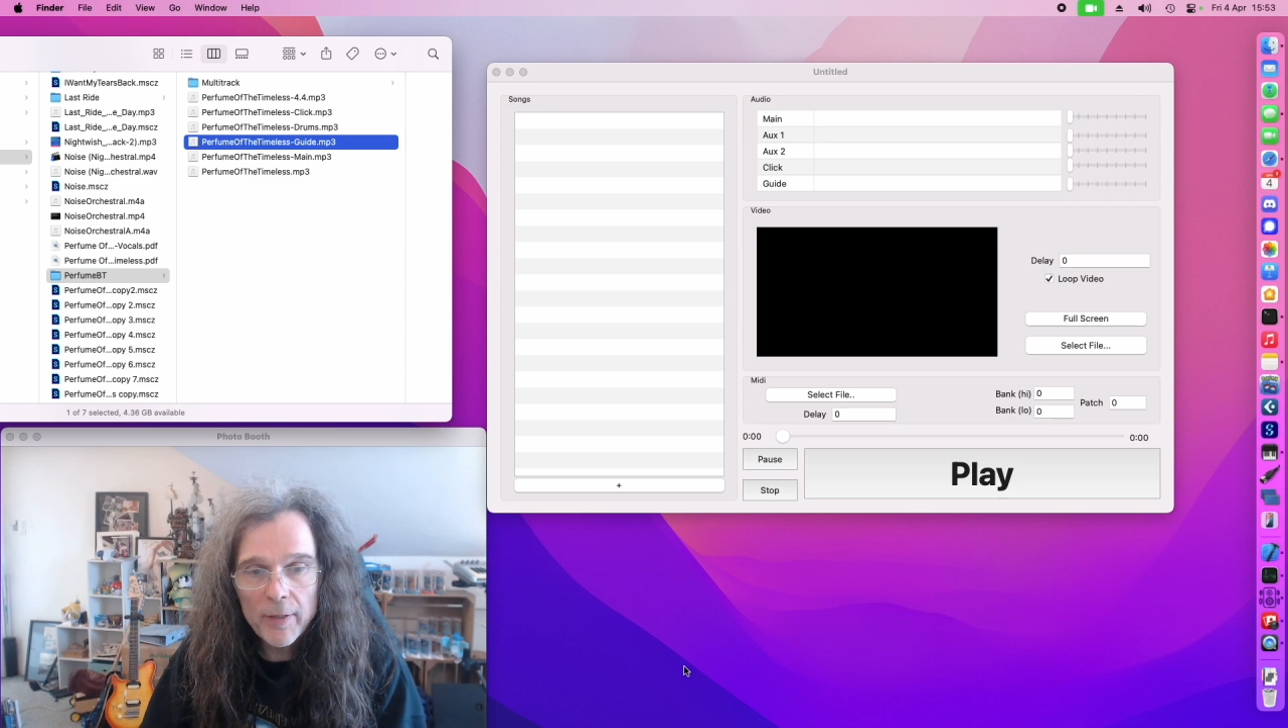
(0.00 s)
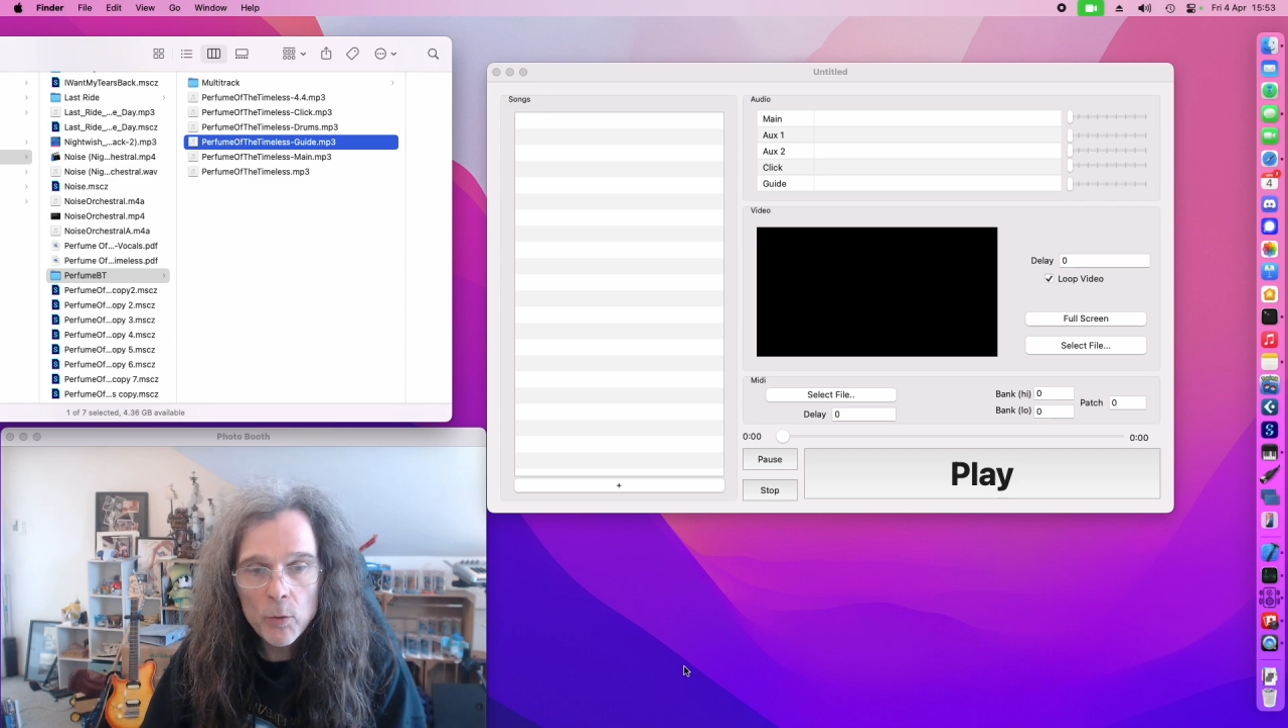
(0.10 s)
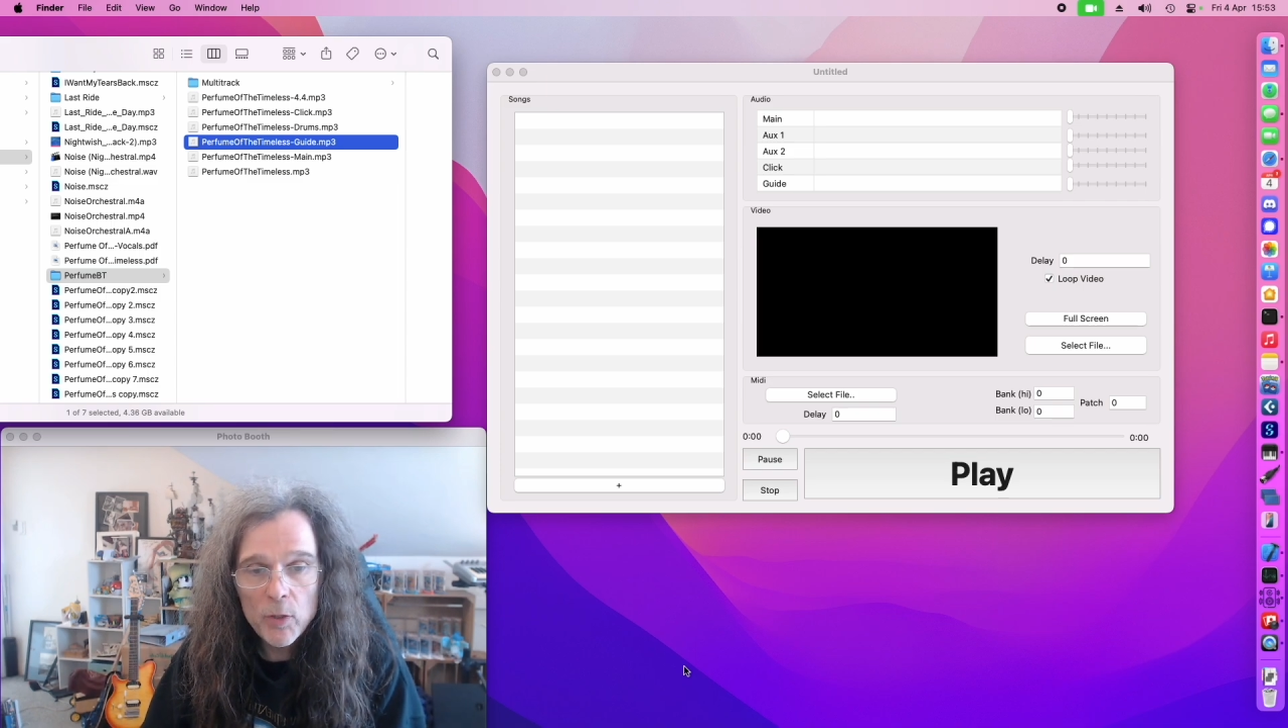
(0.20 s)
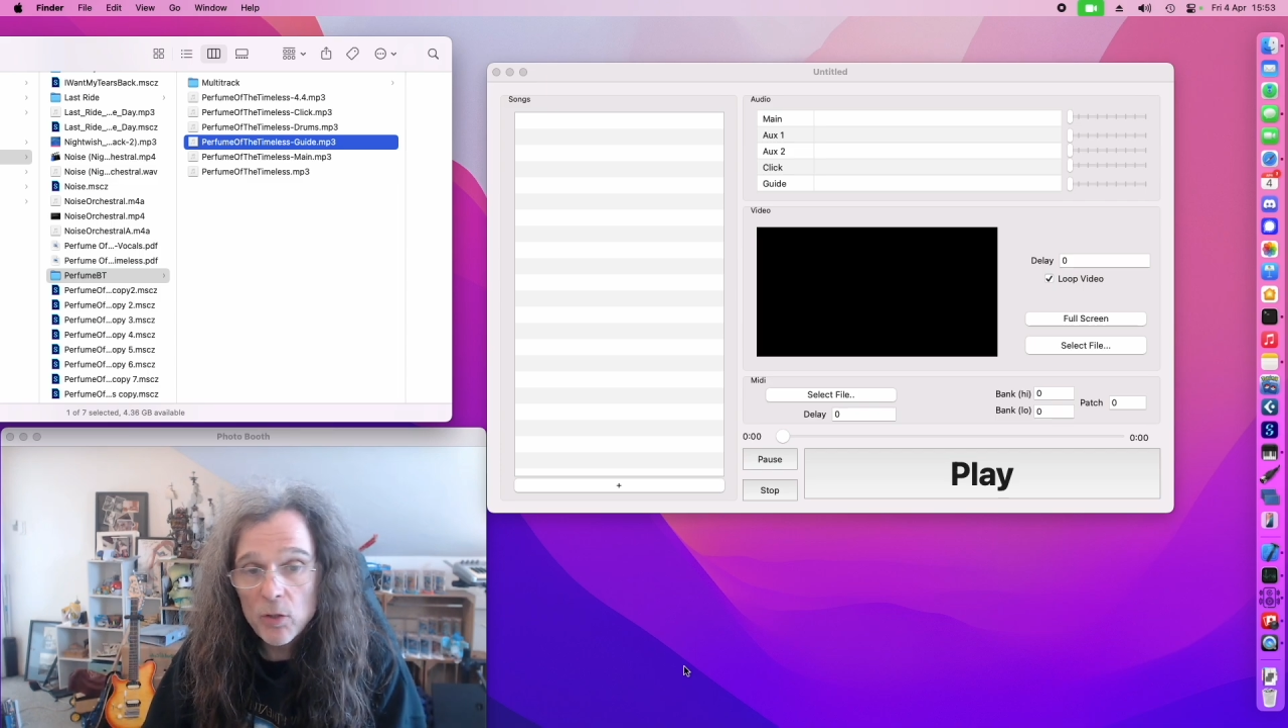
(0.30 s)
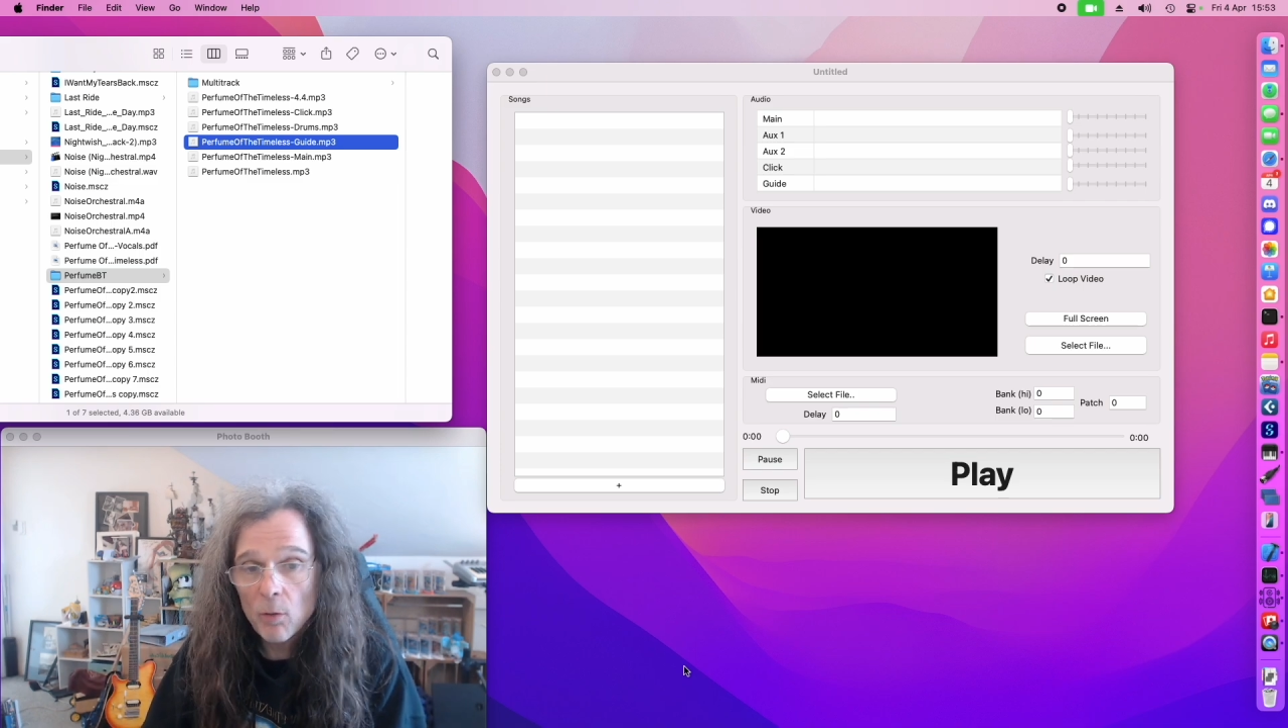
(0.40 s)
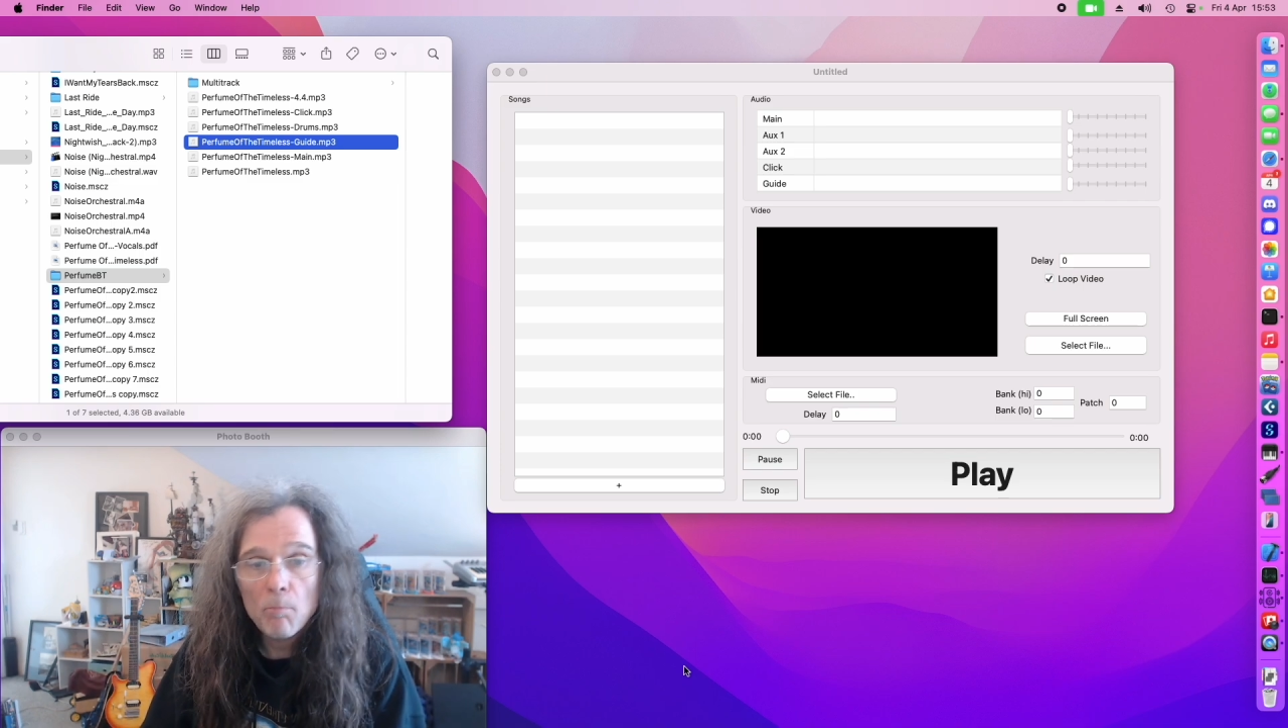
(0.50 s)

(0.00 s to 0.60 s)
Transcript: which has got